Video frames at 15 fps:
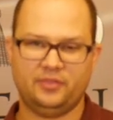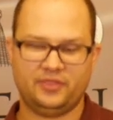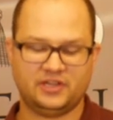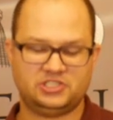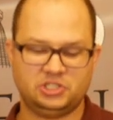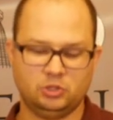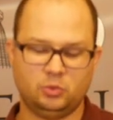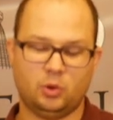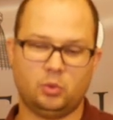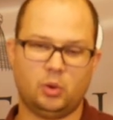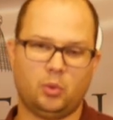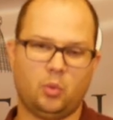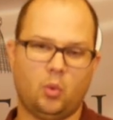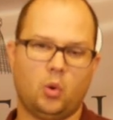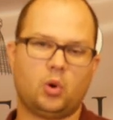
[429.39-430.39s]
that you will
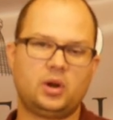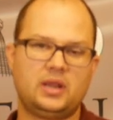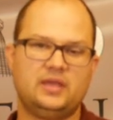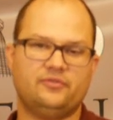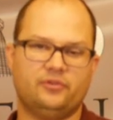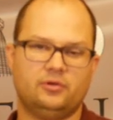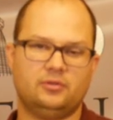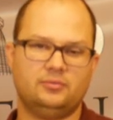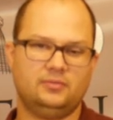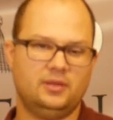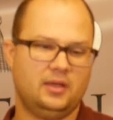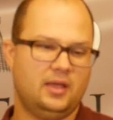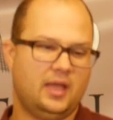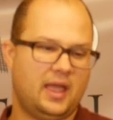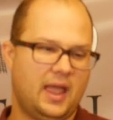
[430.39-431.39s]
reward evil
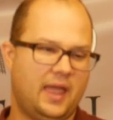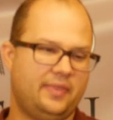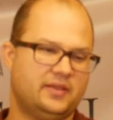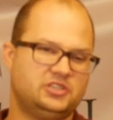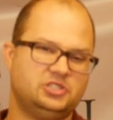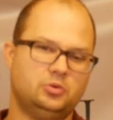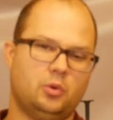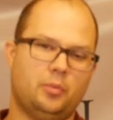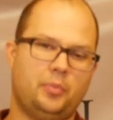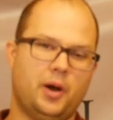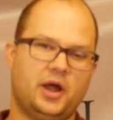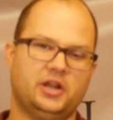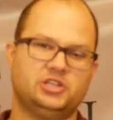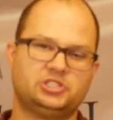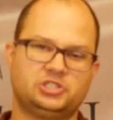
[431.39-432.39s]
and that you will
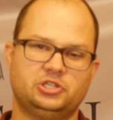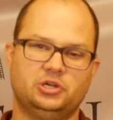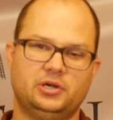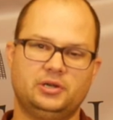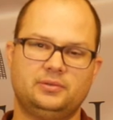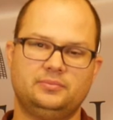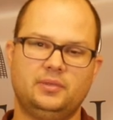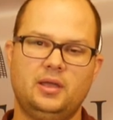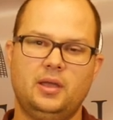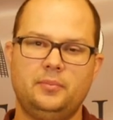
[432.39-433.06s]
punish good.